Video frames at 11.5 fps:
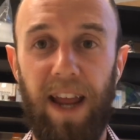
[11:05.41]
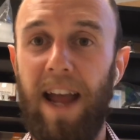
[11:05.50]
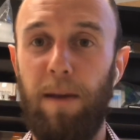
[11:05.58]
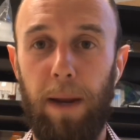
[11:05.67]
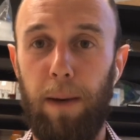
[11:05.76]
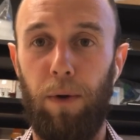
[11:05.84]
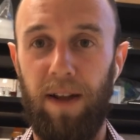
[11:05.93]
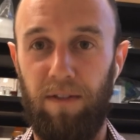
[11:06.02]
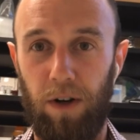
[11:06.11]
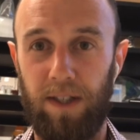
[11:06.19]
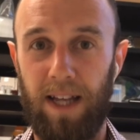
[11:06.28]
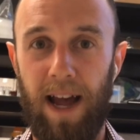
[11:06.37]
8 people they've
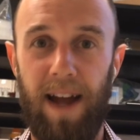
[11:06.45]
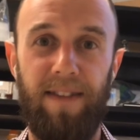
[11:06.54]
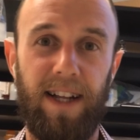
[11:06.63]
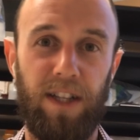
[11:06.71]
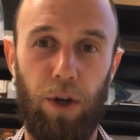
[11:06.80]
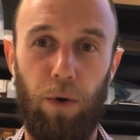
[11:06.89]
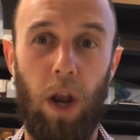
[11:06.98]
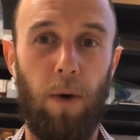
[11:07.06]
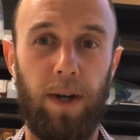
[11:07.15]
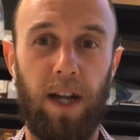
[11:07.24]
looked at in their 2 lower